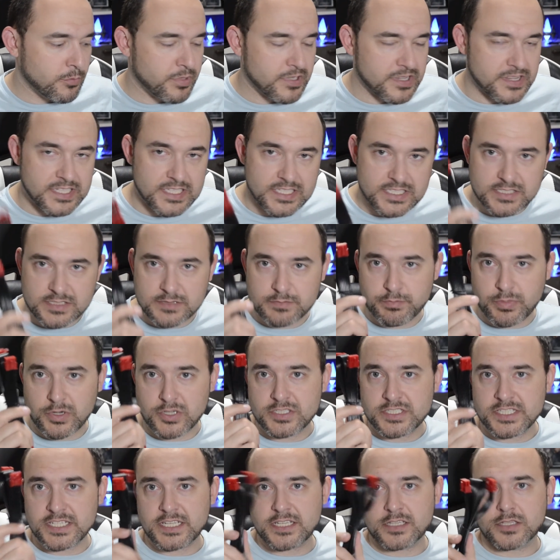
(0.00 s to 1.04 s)
But this
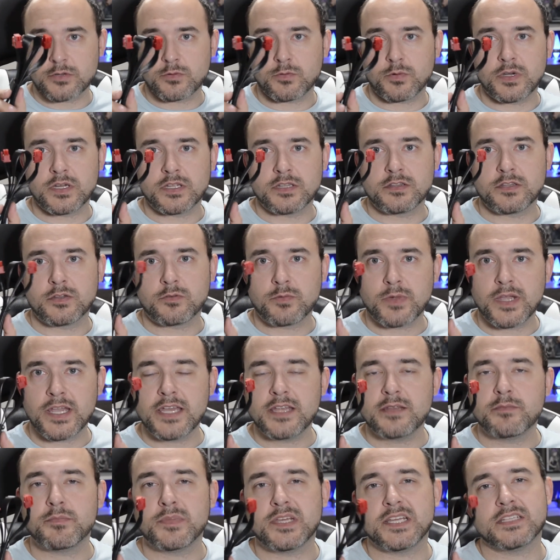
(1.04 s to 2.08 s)
particular one, the
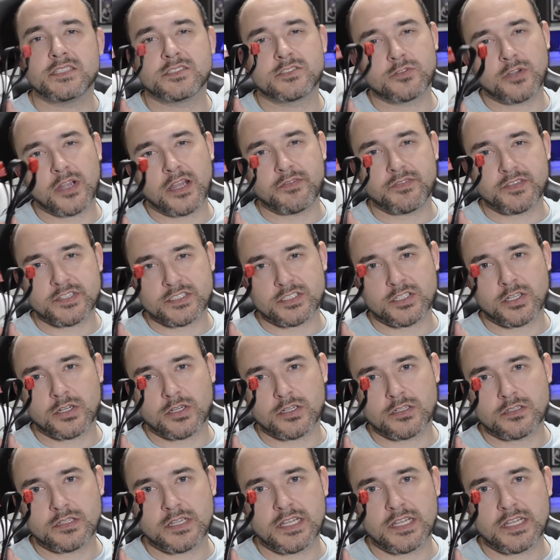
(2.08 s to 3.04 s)
red means graphics card,